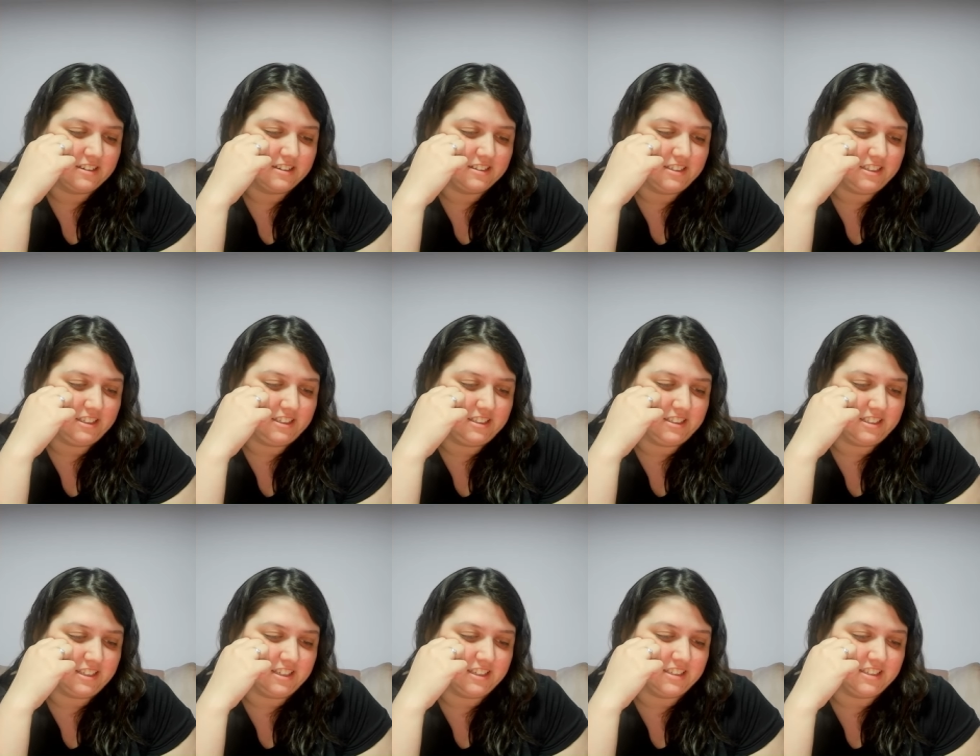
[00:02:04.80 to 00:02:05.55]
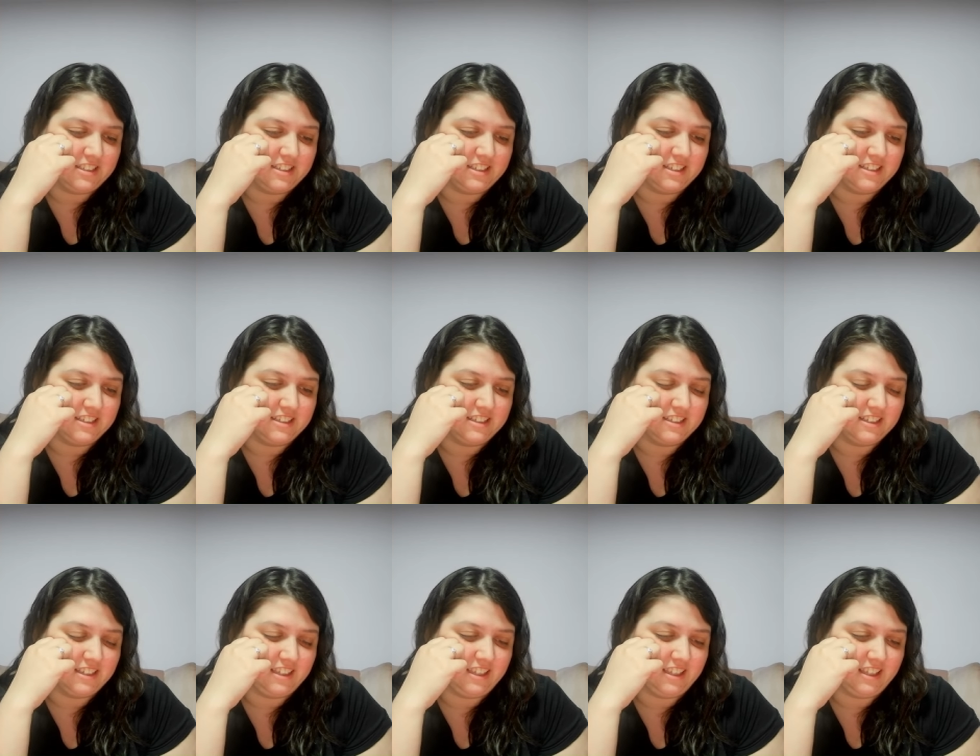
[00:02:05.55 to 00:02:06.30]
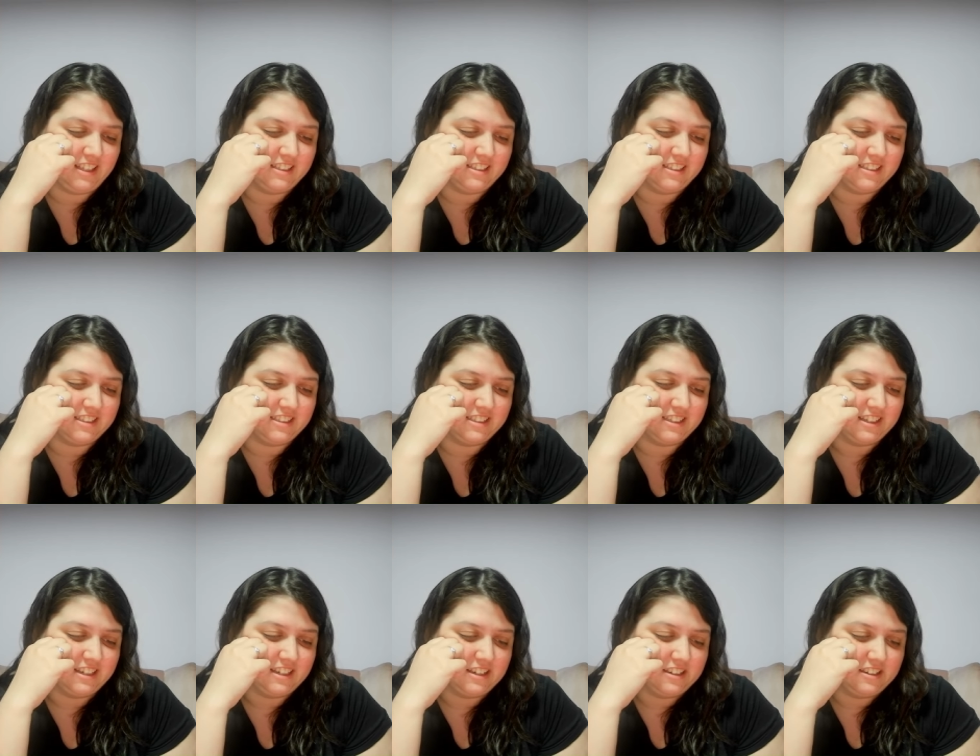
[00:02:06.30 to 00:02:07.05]
Jesus. You
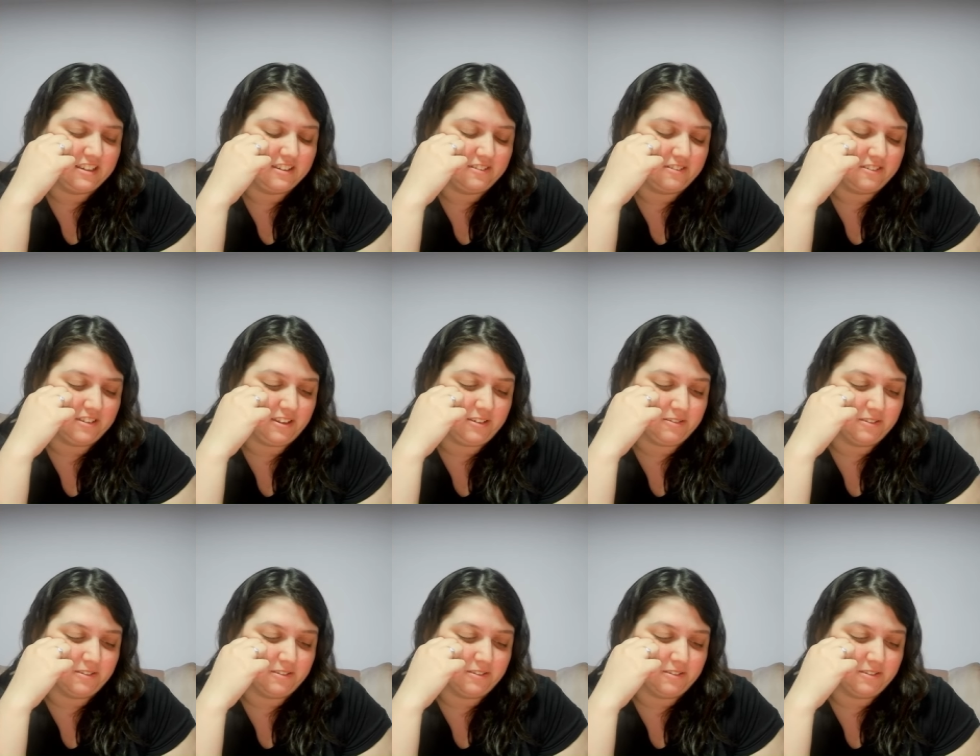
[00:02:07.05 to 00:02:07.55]
really